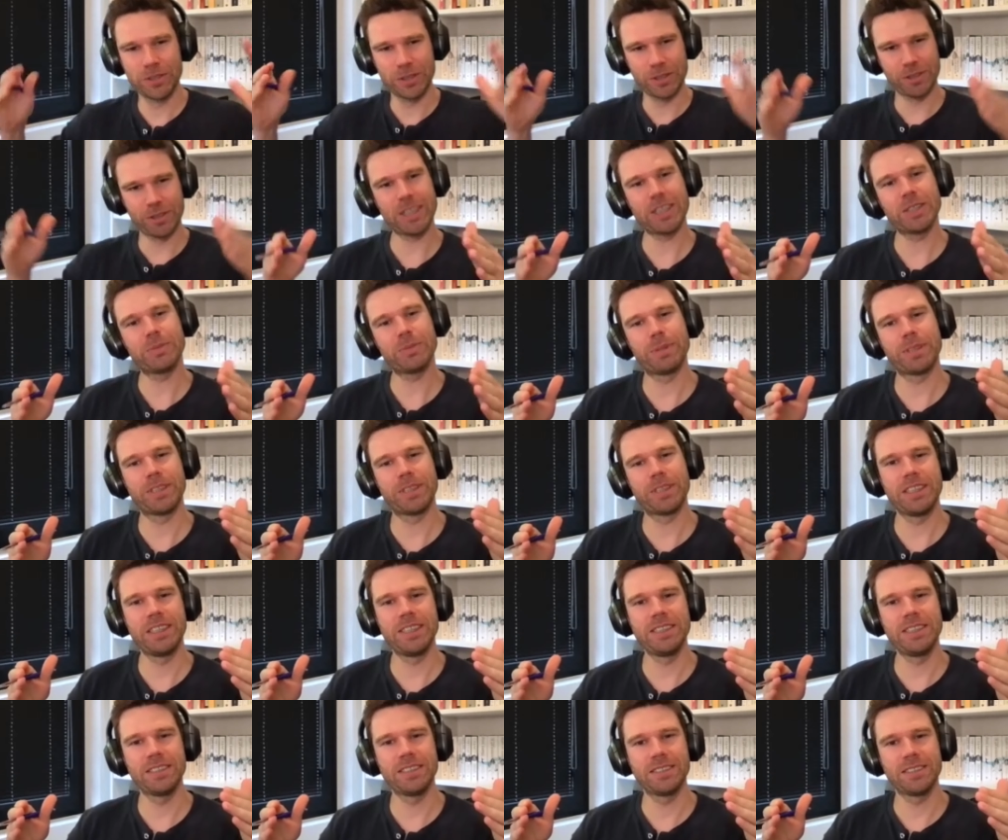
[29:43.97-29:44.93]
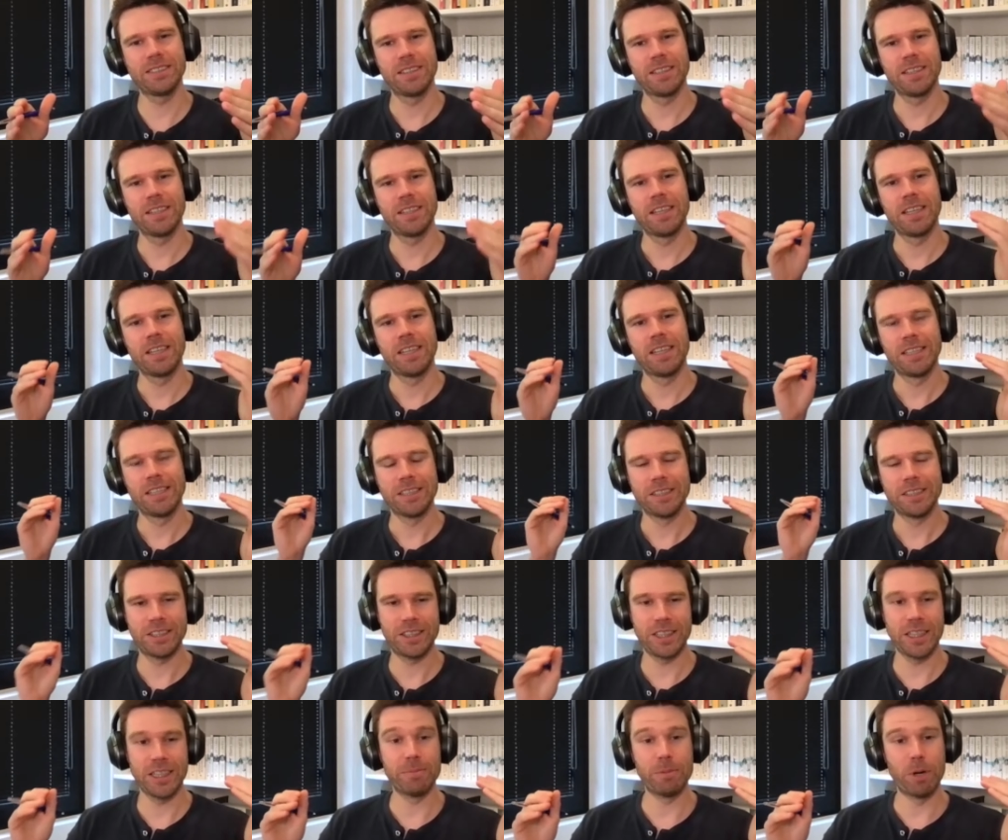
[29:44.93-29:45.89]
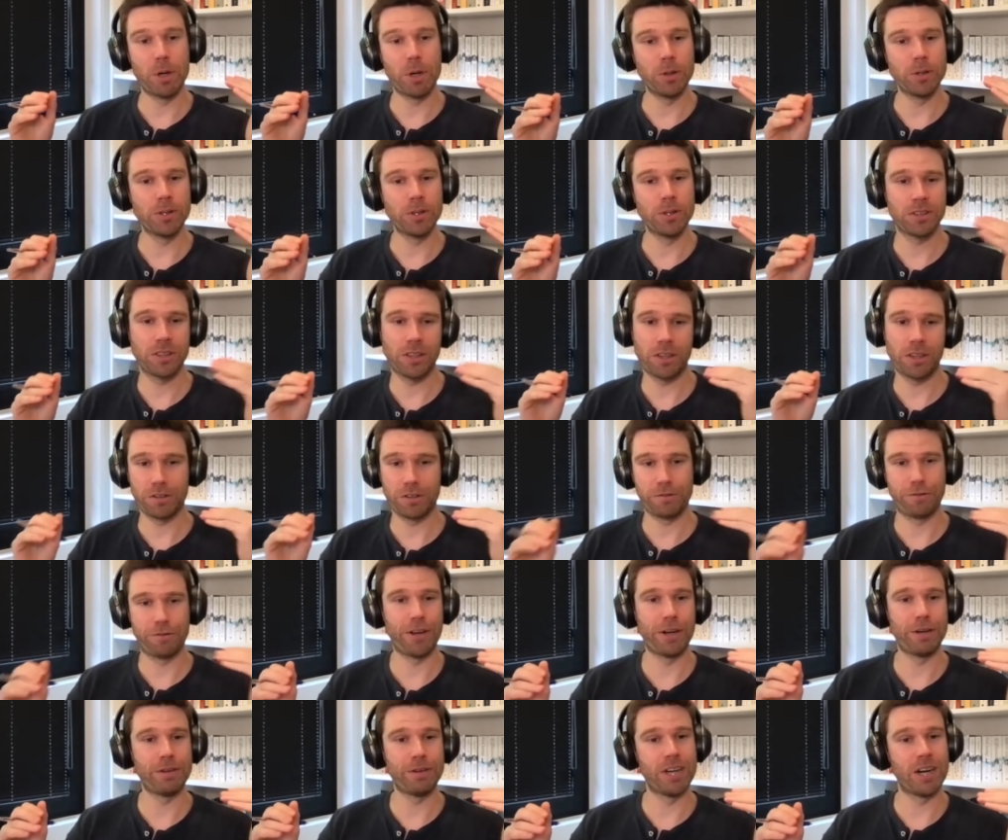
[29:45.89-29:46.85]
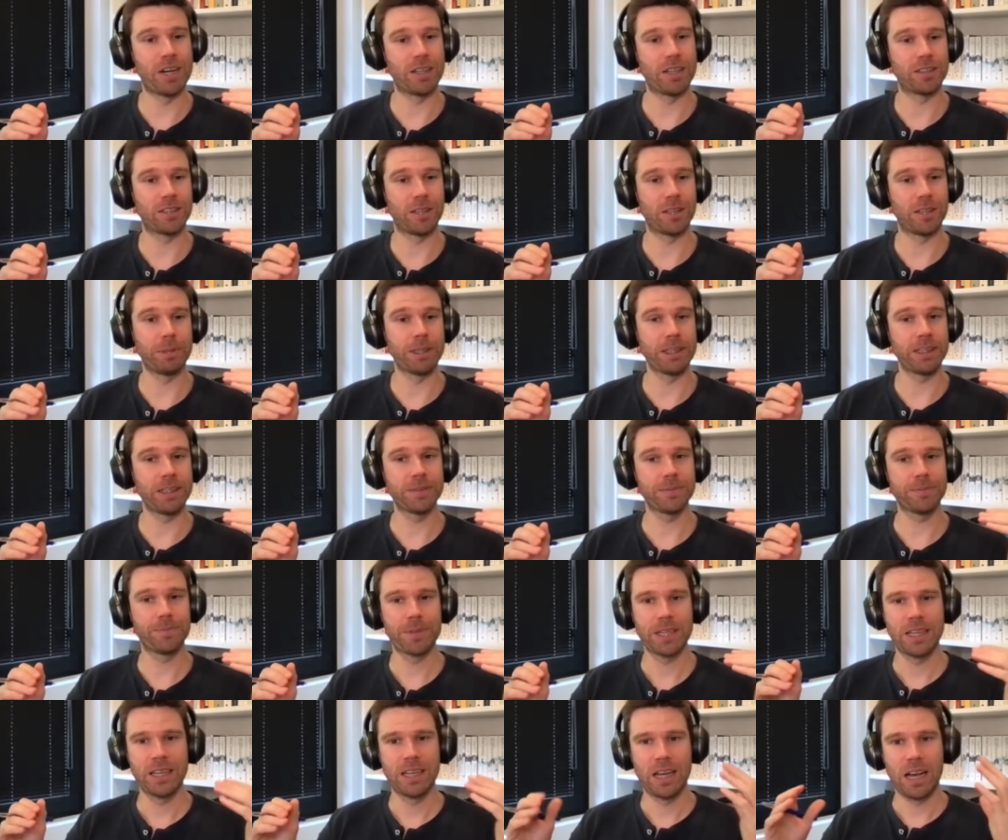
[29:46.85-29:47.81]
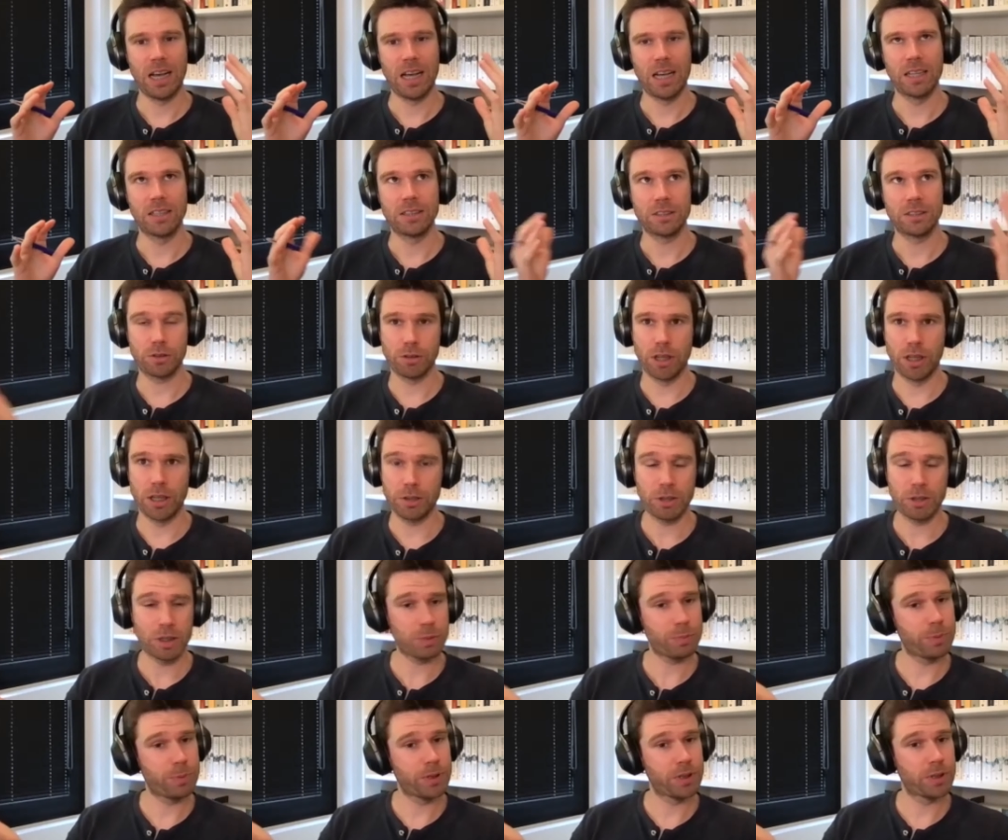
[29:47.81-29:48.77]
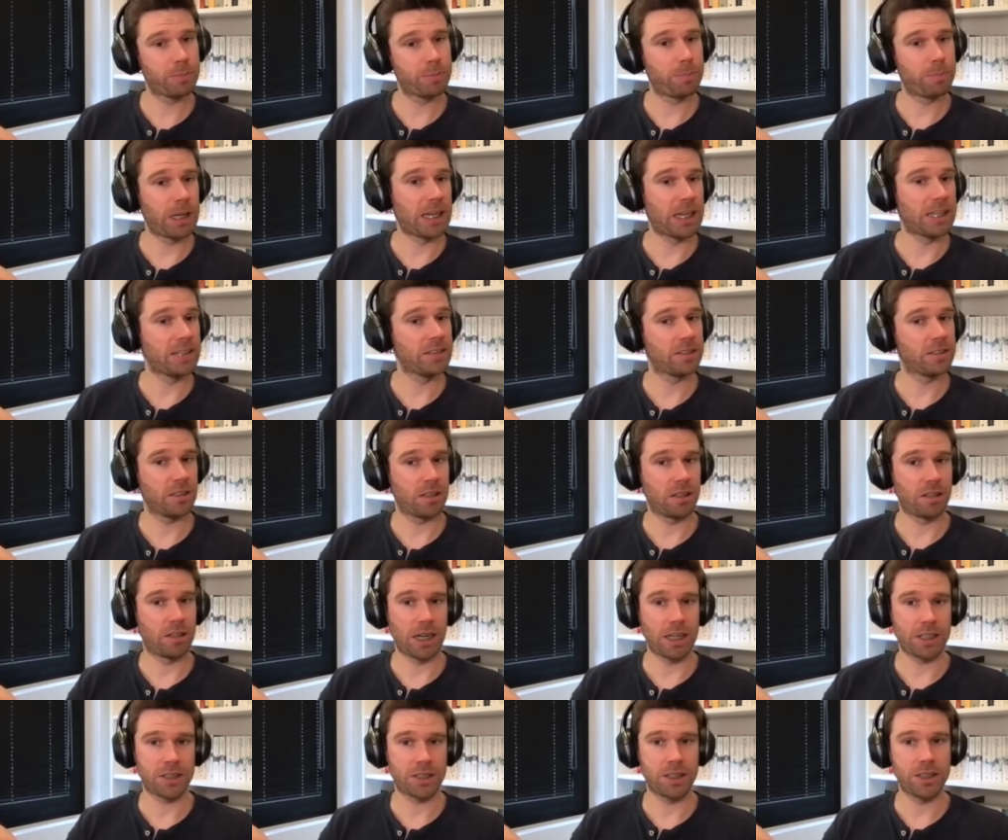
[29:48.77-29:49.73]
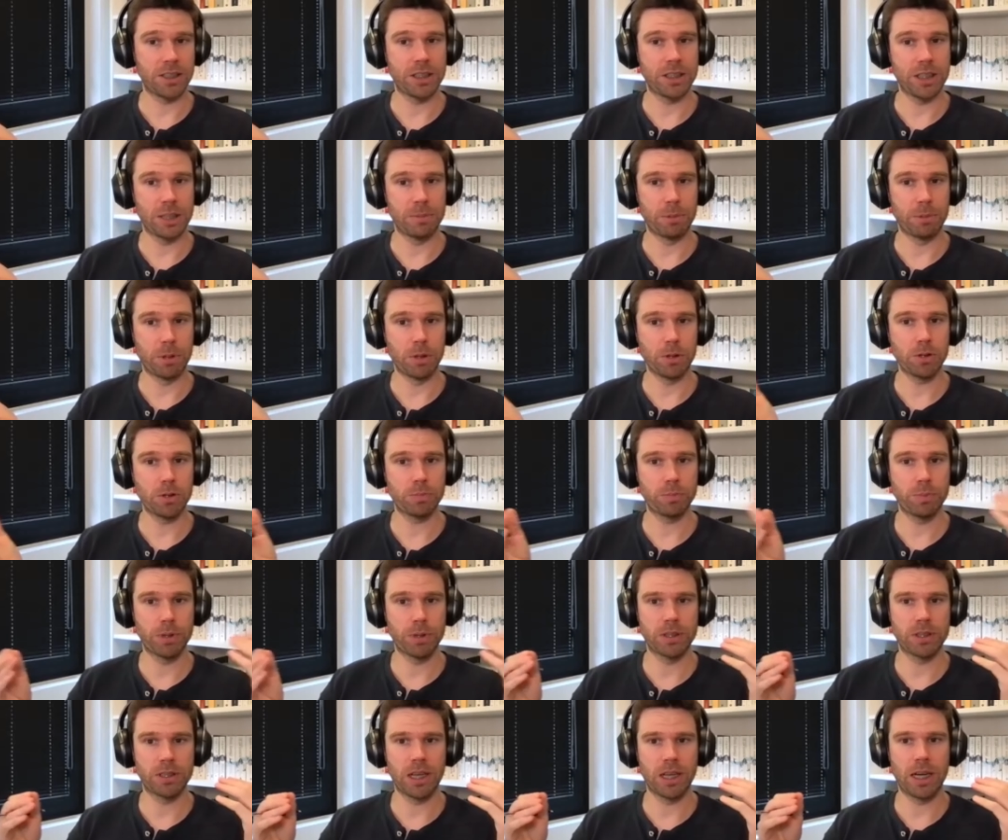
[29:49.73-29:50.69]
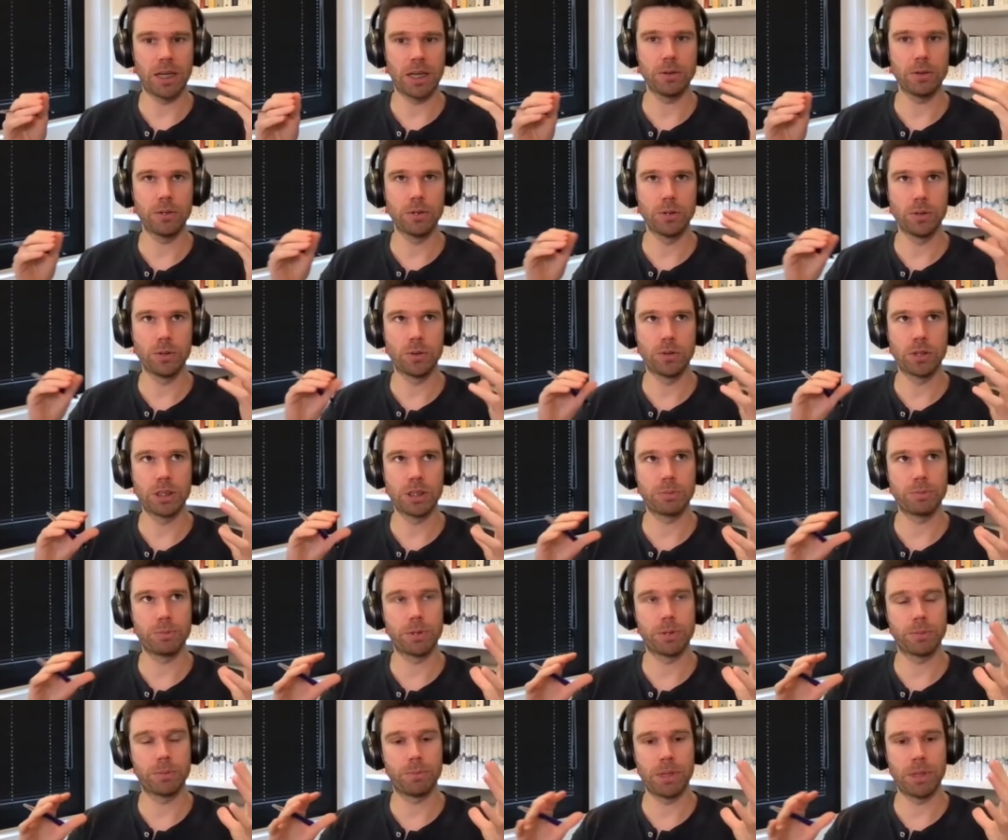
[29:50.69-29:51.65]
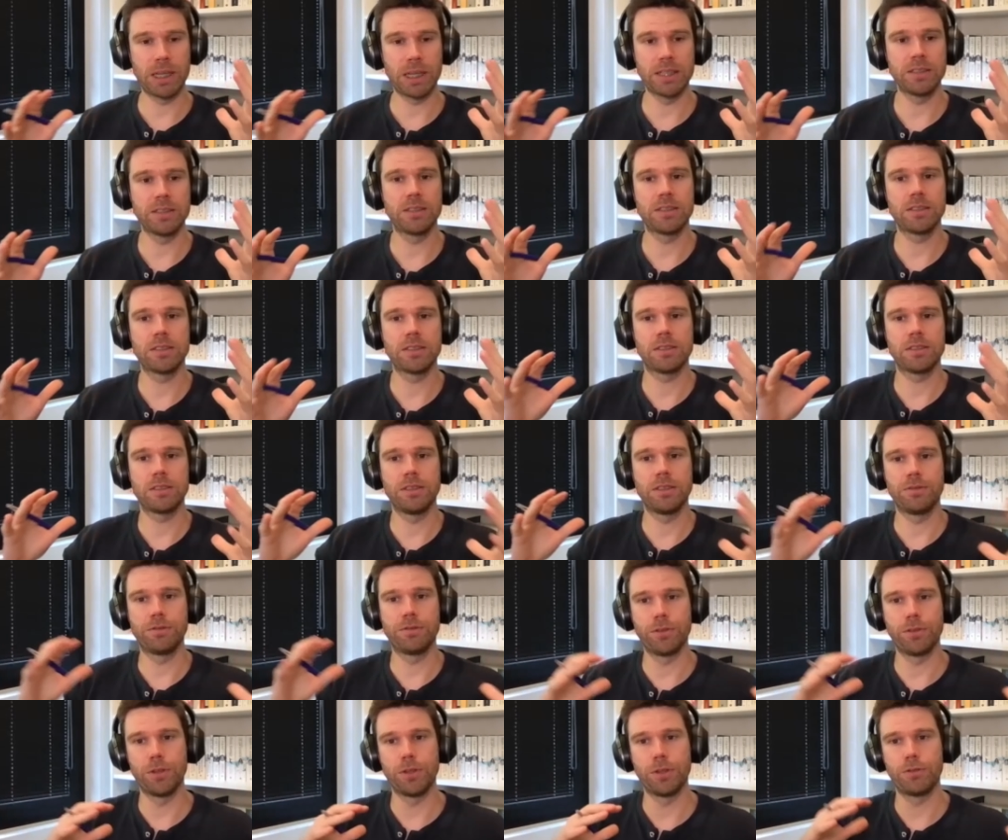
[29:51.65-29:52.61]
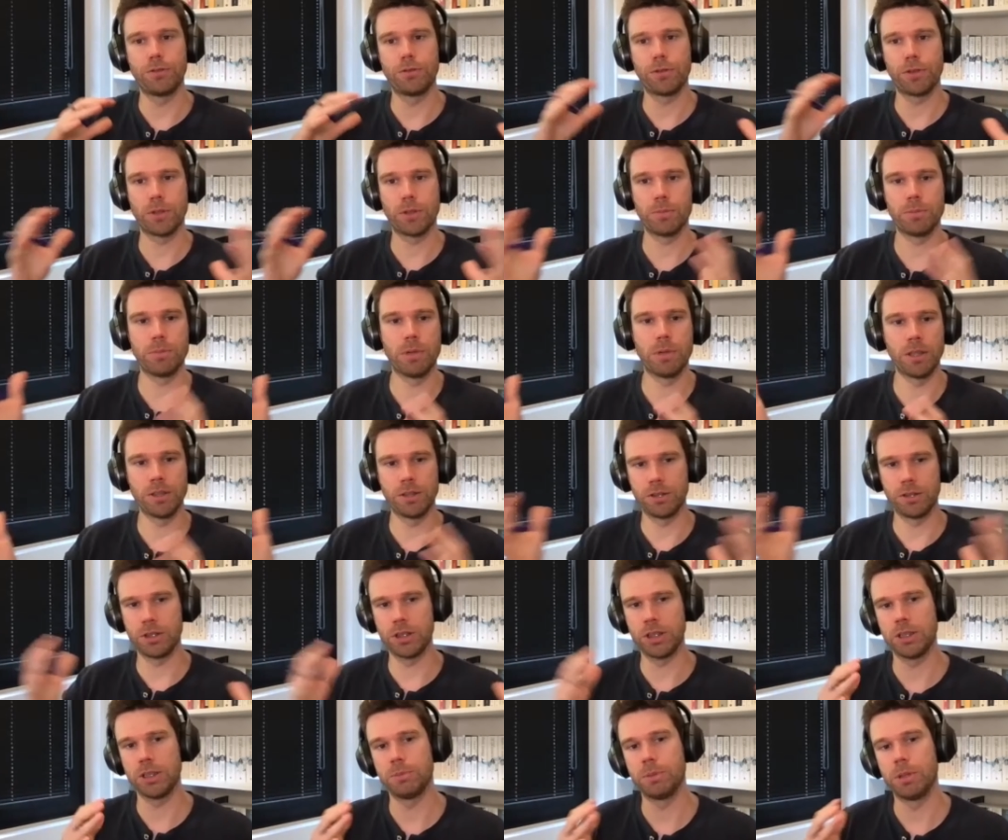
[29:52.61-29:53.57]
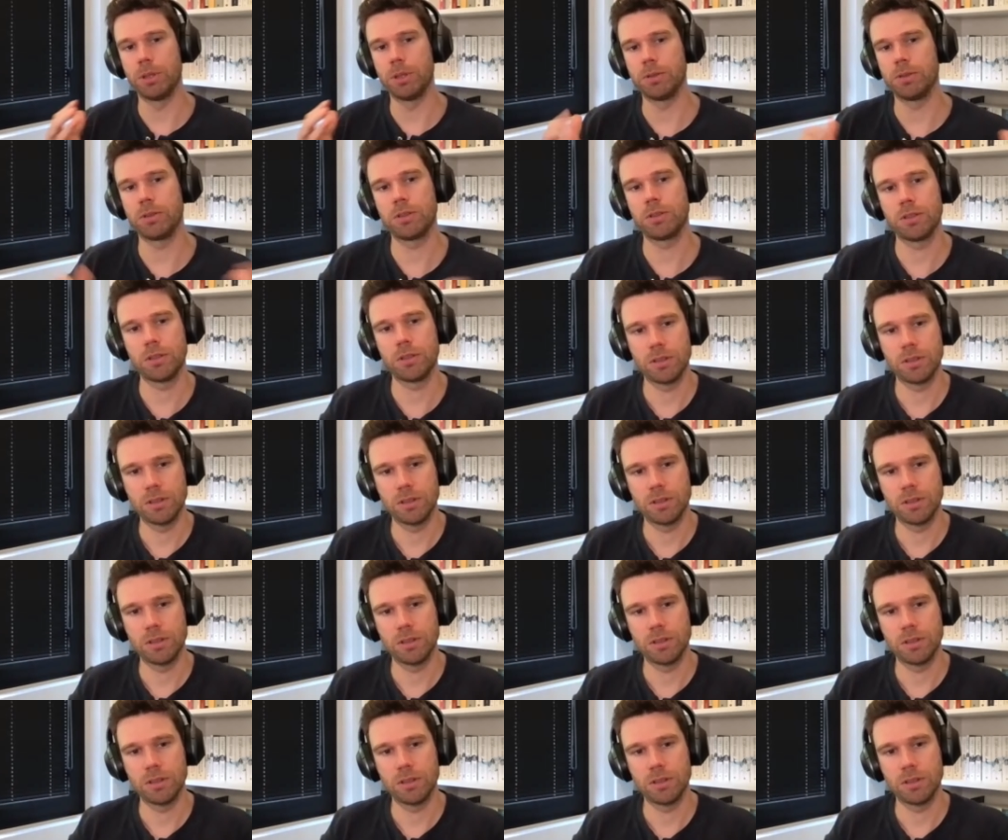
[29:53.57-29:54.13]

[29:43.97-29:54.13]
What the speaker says: your expertise, GMOs are a very hot topic. CRISPR plants are actually GMOs, but how do CRISPR plants differ from other GMOs?